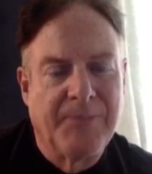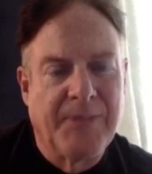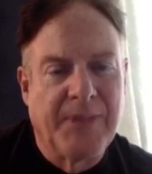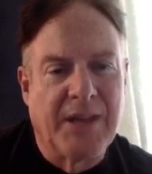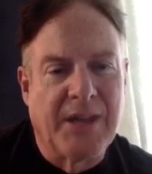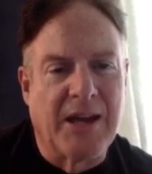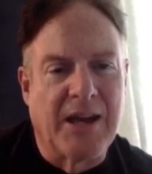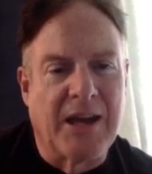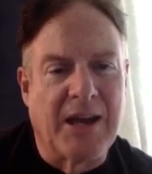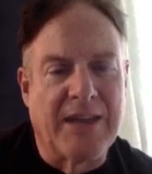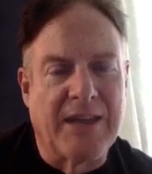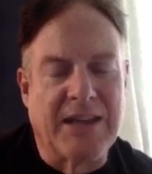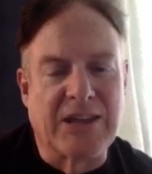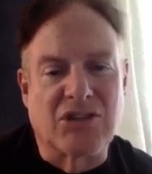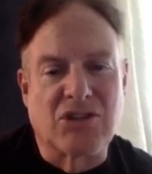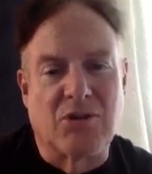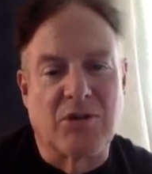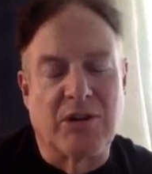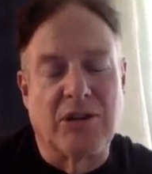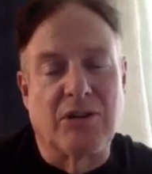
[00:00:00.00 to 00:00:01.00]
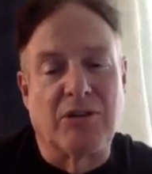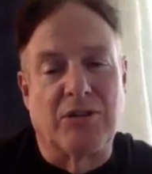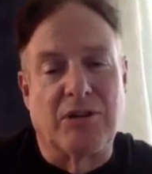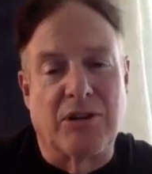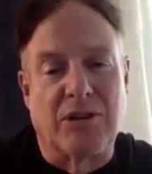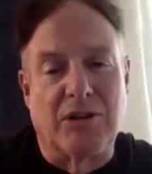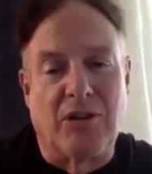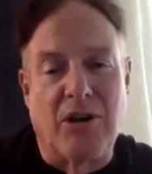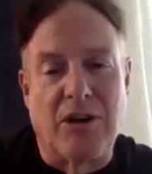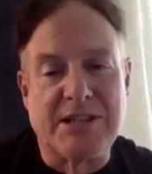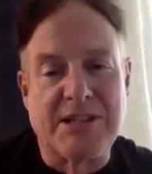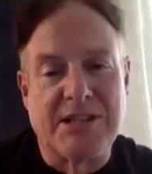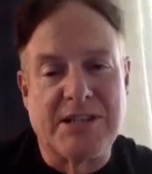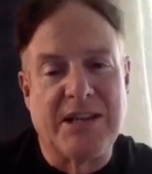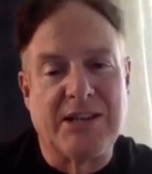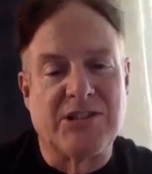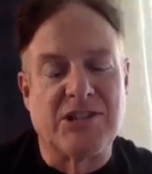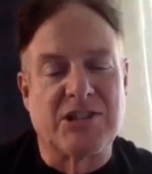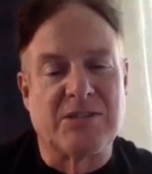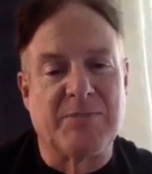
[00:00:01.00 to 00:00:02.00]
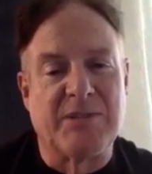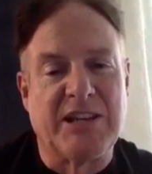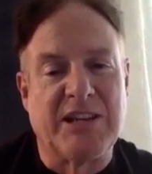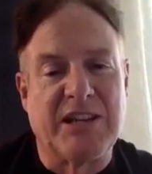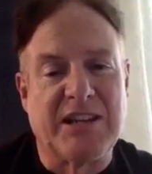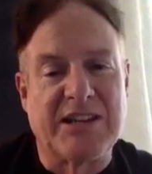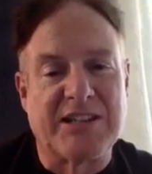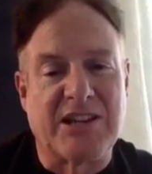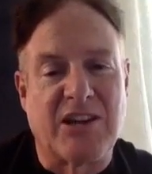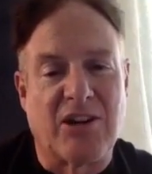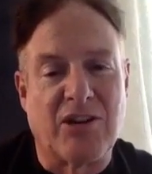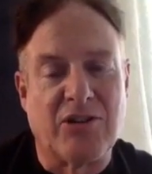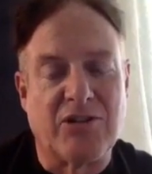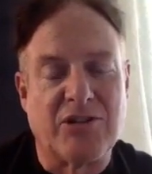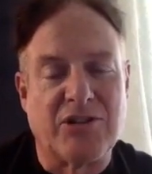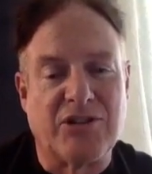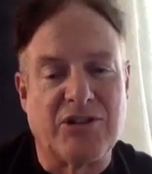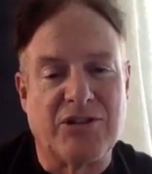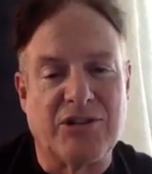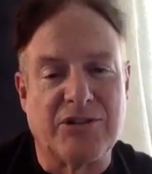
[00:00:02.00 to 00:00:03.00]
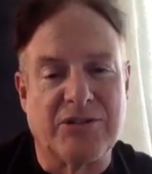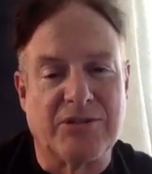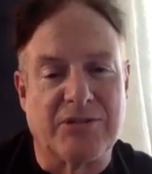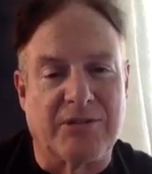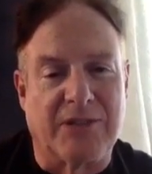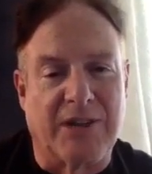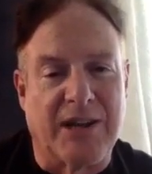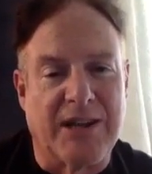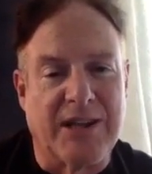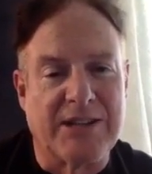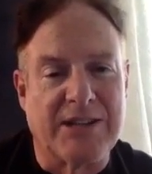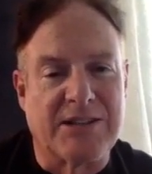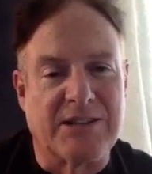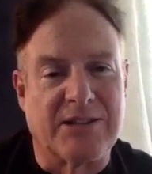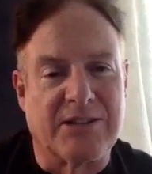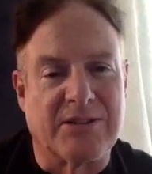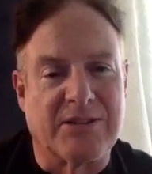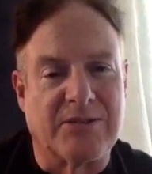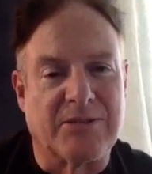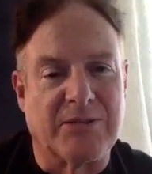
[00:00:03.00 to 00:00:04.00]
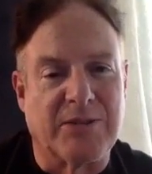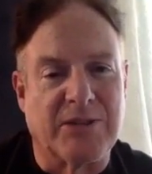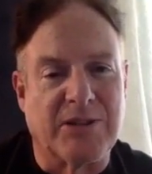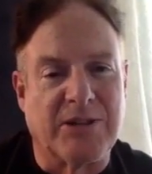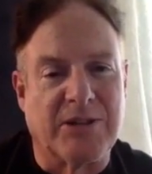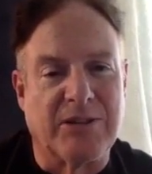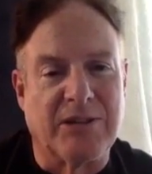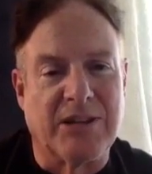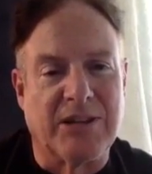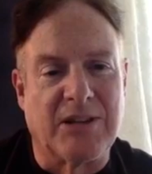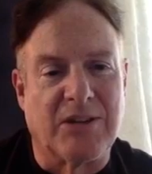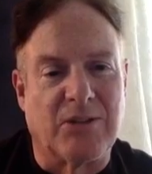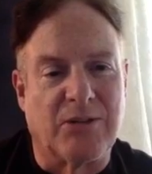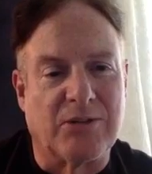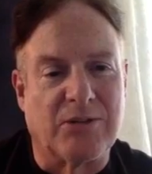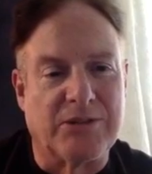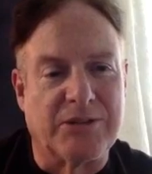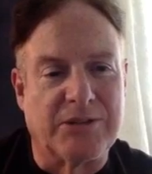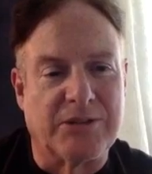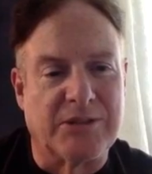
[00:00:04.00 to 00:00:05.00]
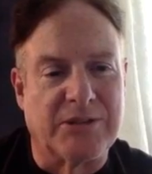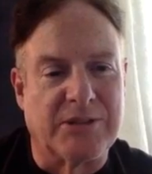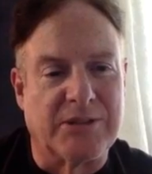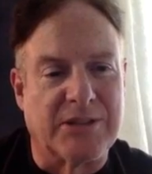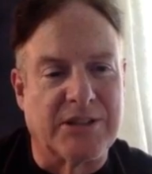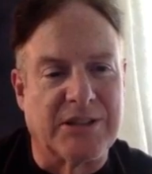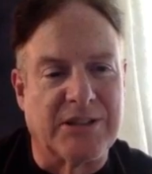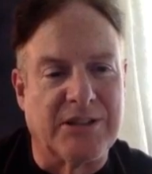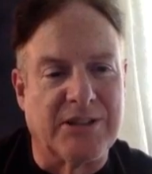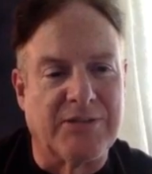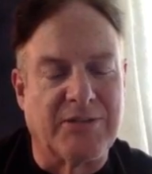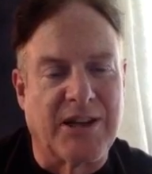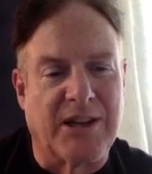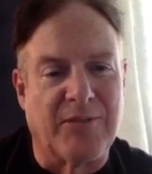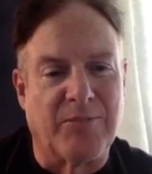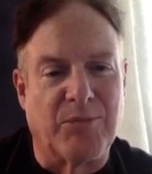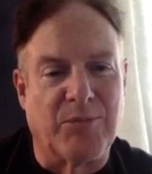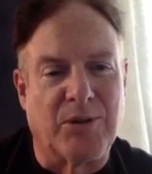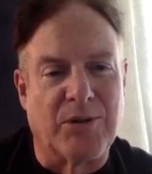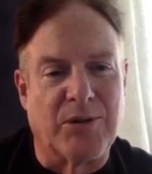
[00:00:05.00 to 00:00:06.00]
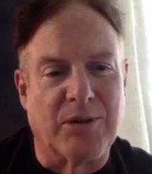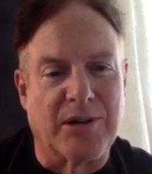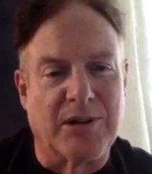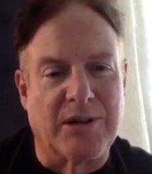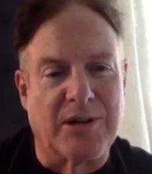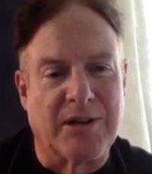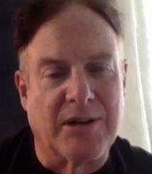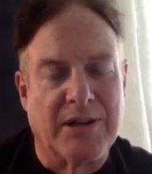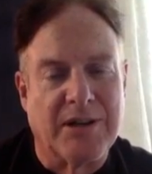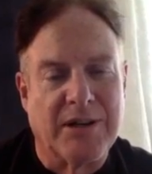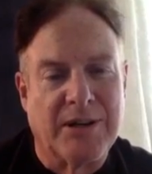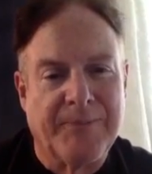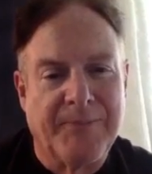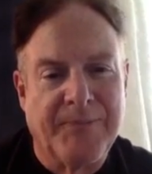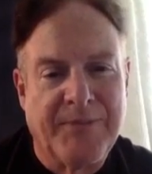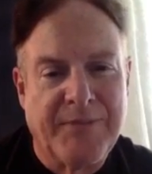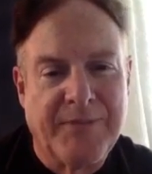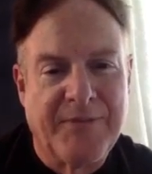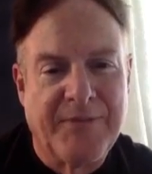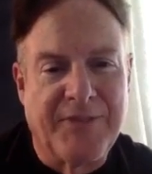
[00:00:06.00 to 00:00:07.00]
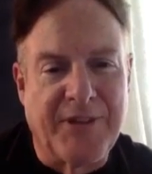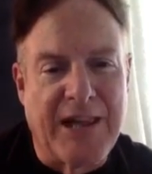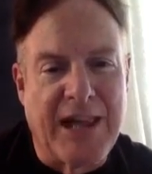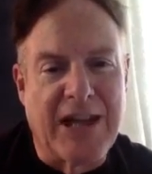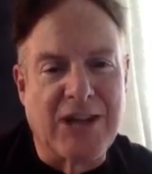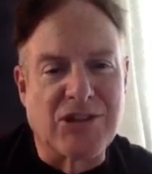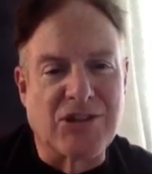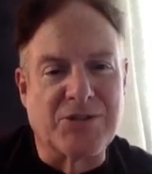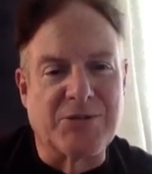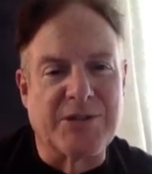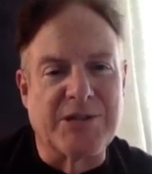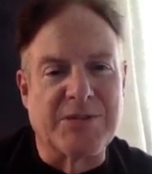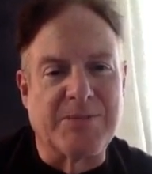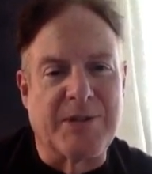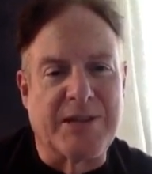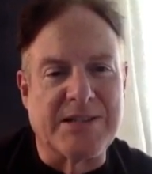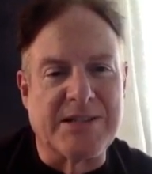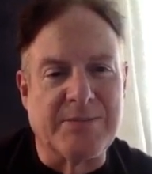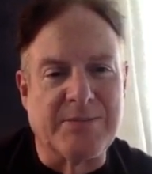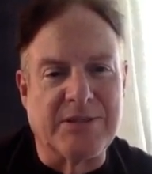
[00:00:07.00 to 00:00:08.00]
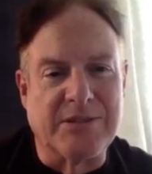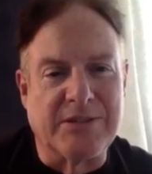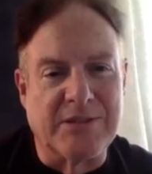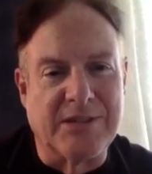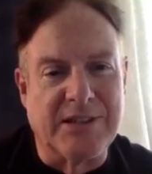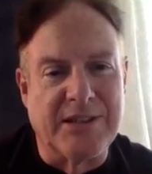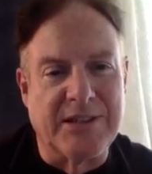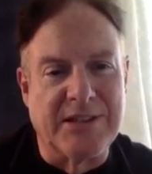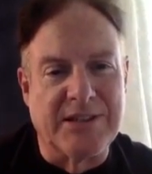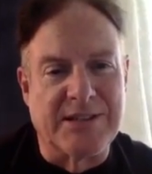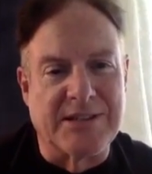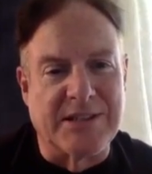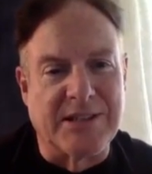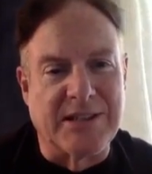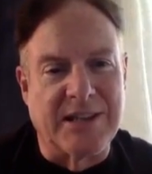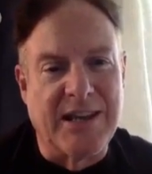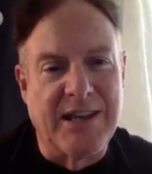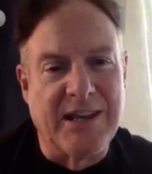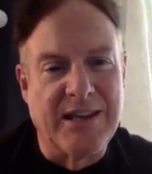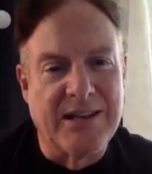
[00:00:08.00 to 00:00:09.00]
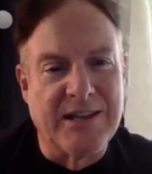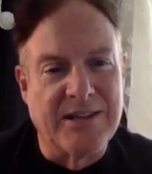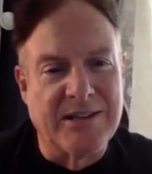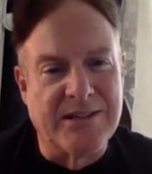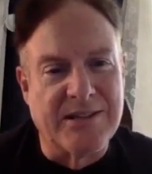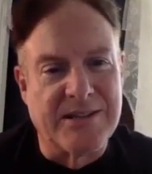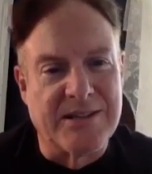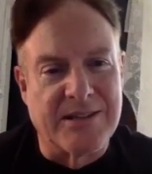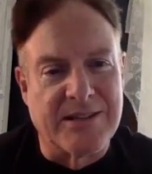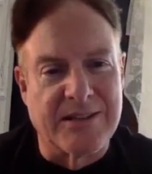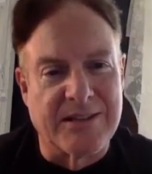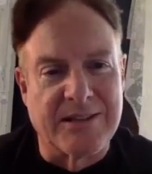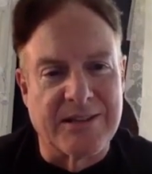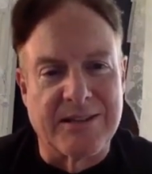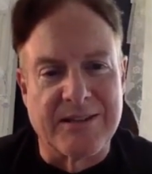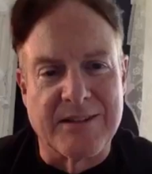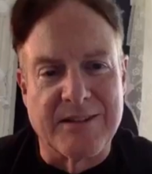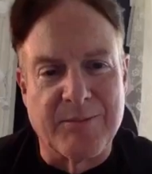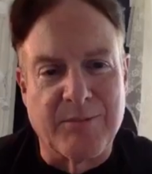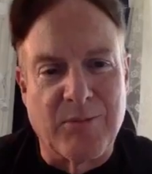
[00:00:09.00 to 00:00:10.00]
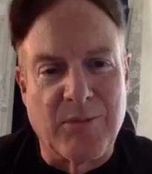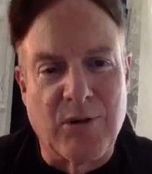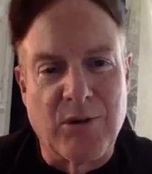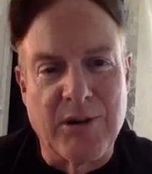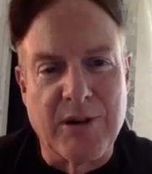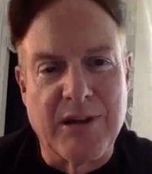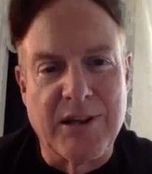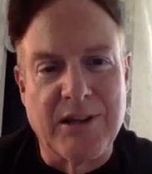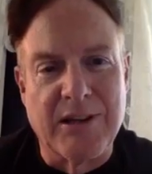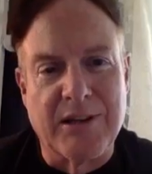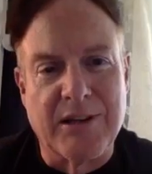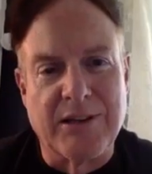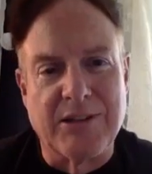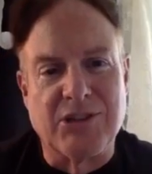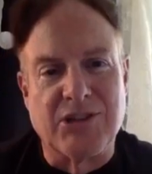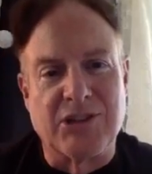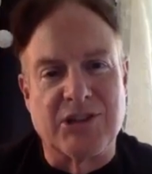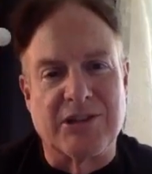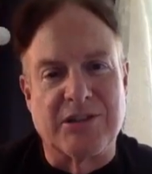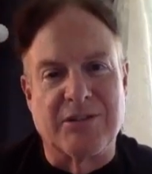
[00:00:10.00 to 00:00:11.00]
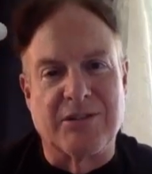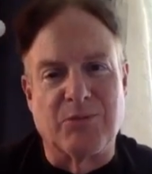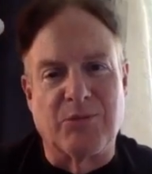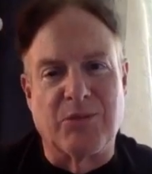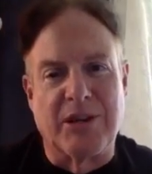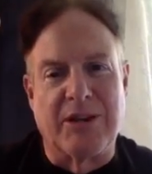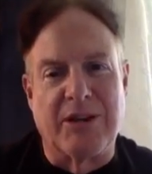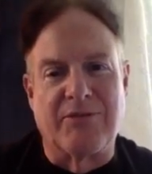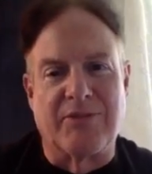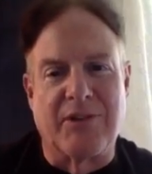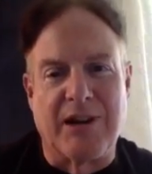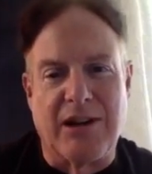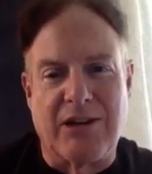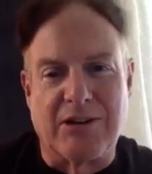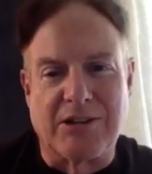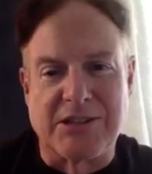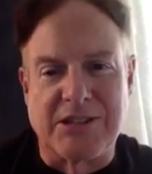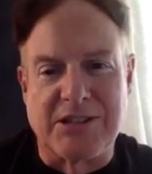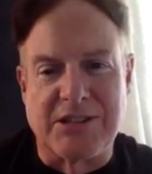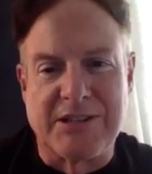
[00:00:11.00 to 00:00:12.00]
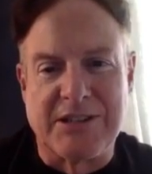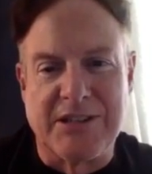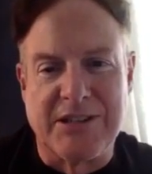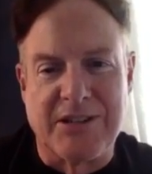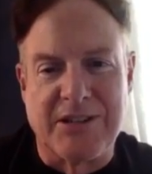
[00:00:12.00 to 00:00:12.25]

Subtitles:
I think it's critical at all stages, but it gets harder to do, right? So when you get older and you've got more financial responsibilities and kids and a mortgage and whatever else,